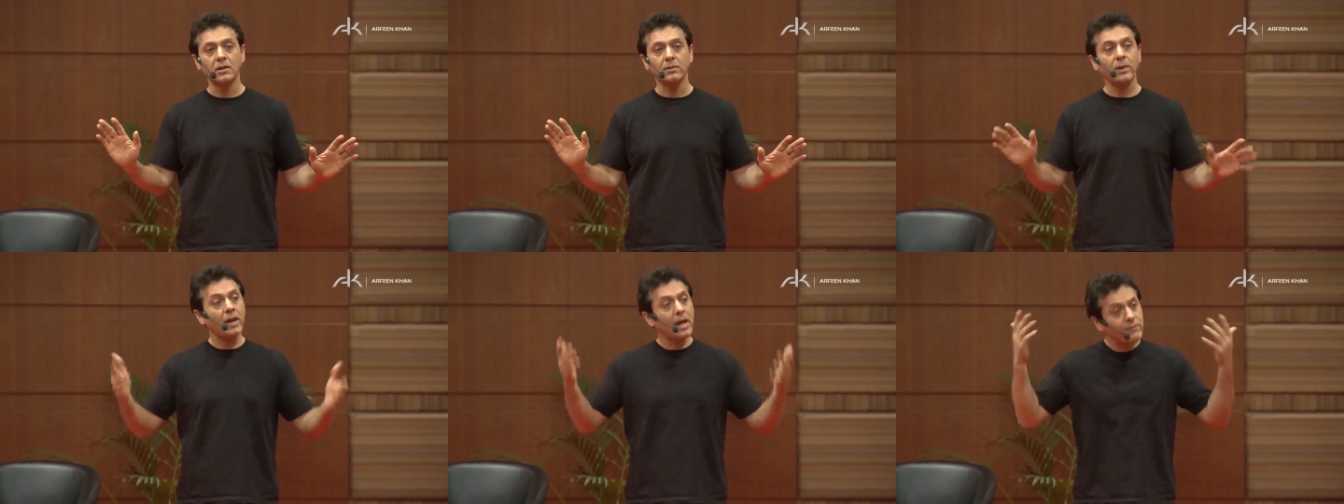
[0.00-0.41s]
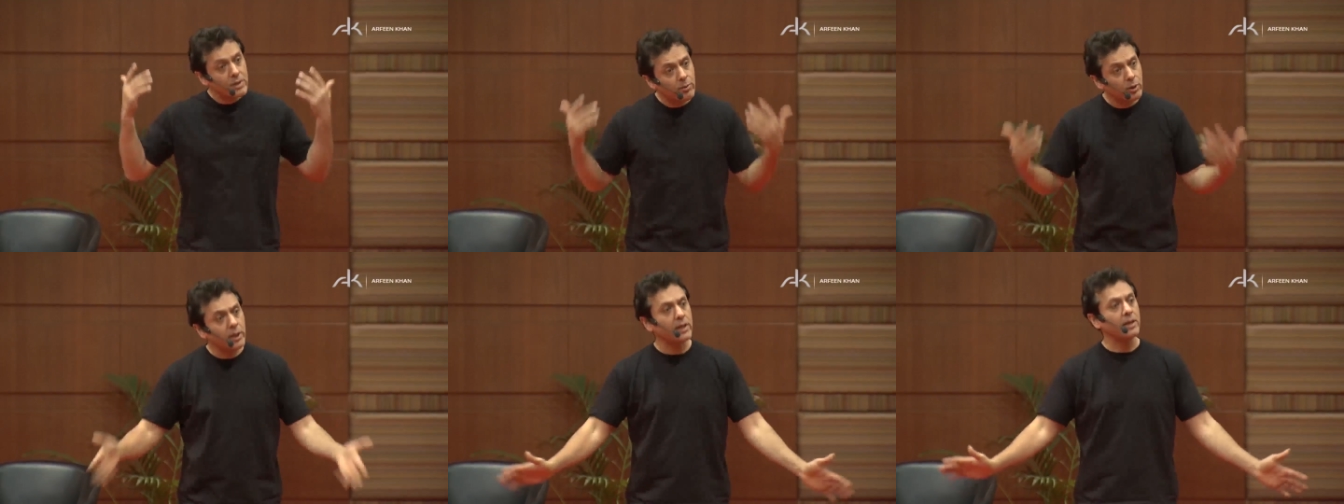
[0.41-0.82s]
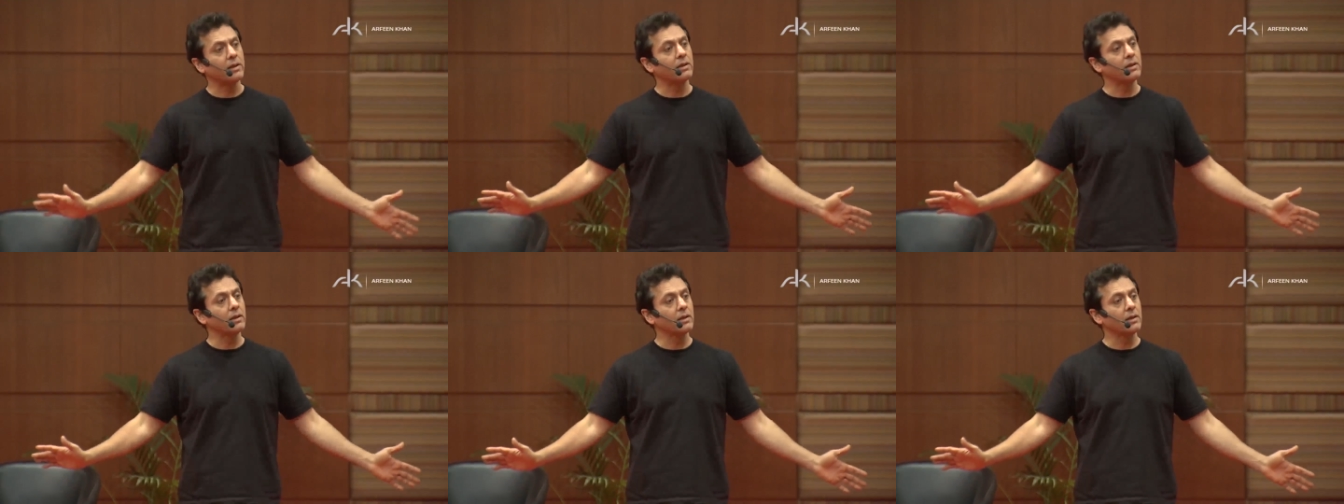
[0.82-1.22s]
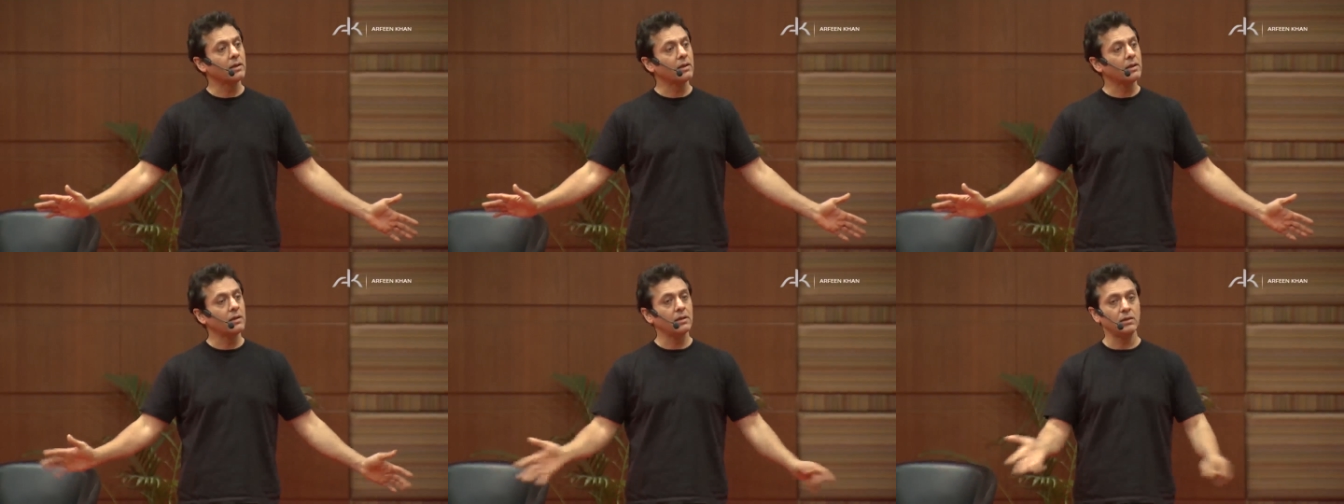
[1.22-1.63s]
But everybody,
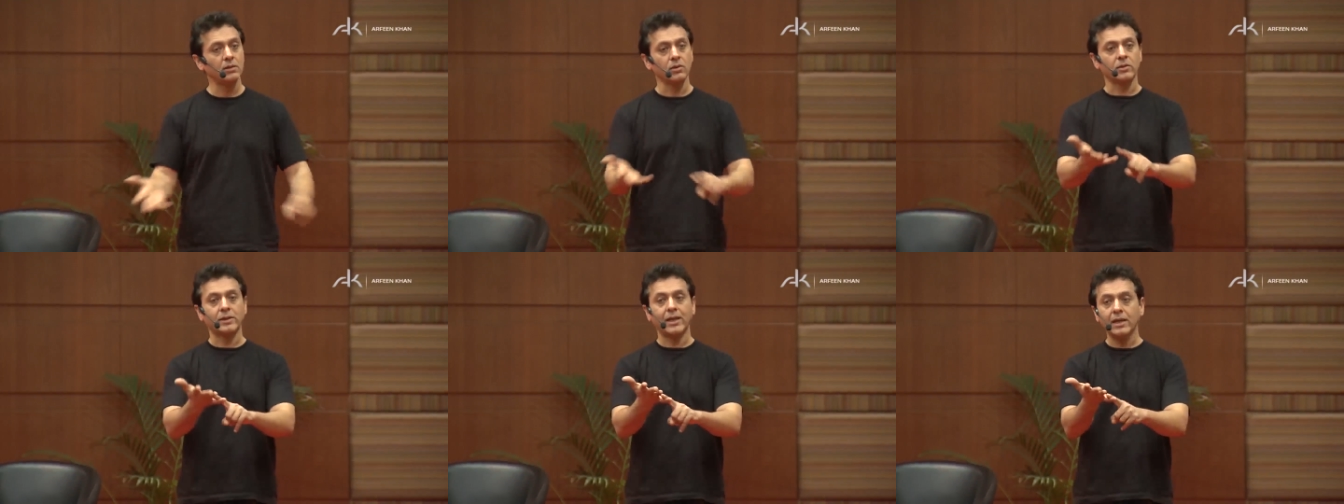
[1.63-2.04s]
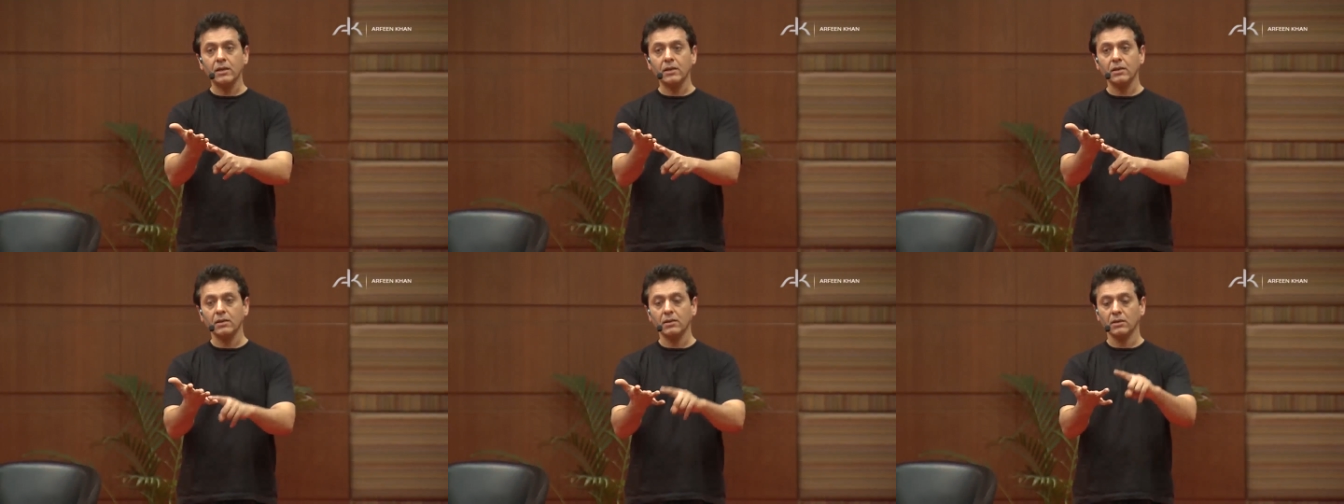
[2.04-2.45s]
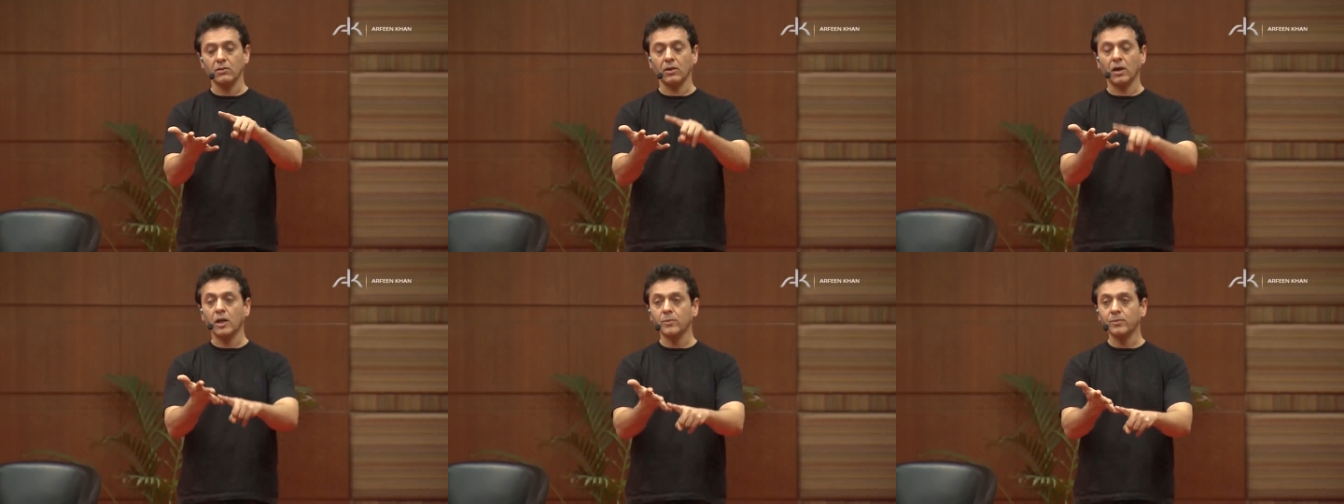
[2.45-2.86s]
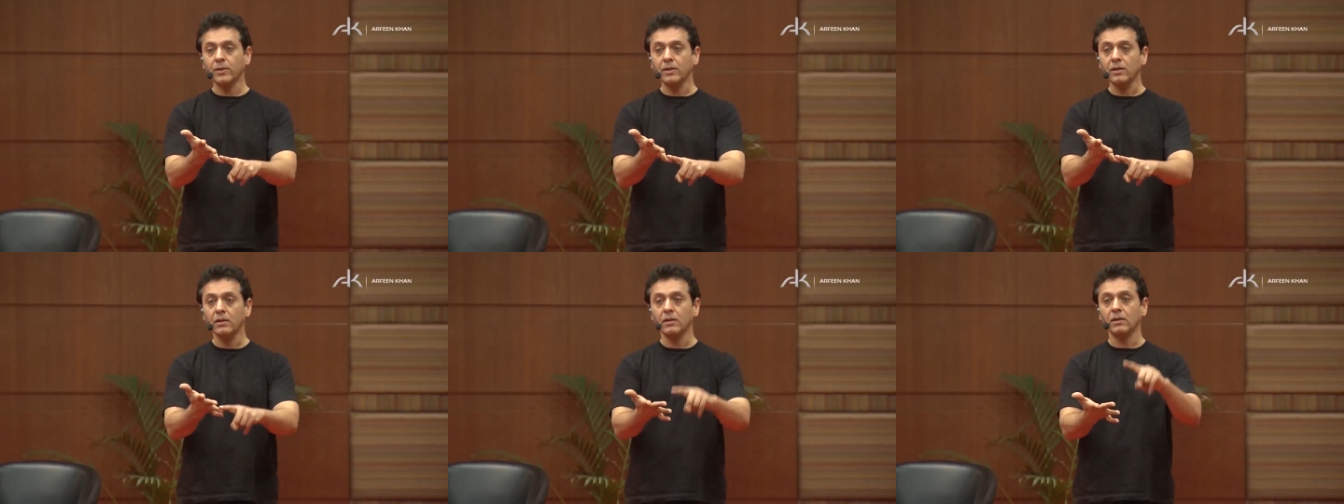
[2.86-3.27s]
your kids, your
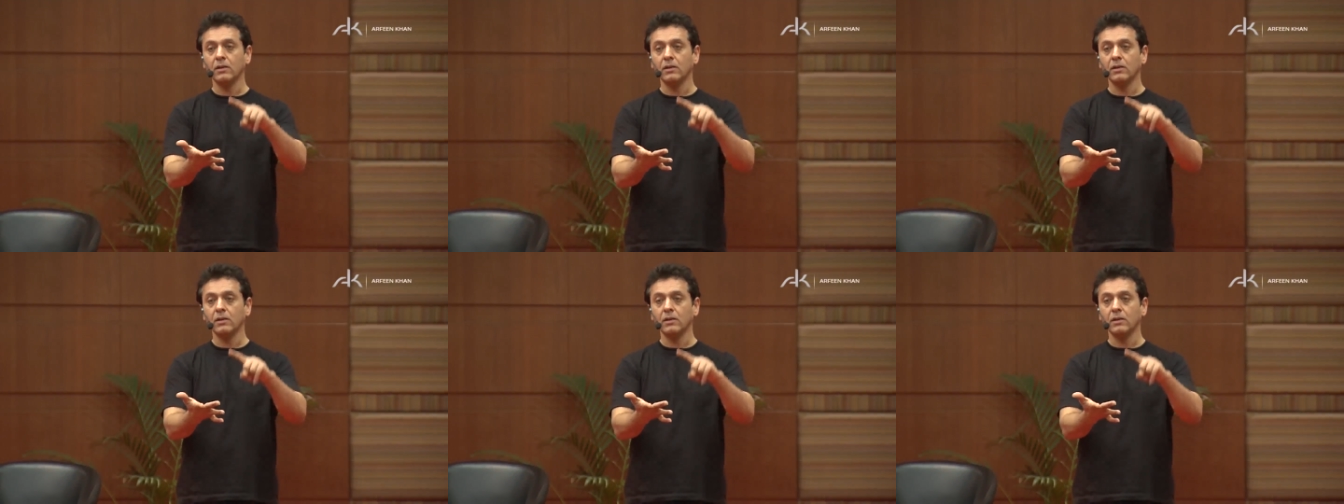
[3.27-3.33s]
husband,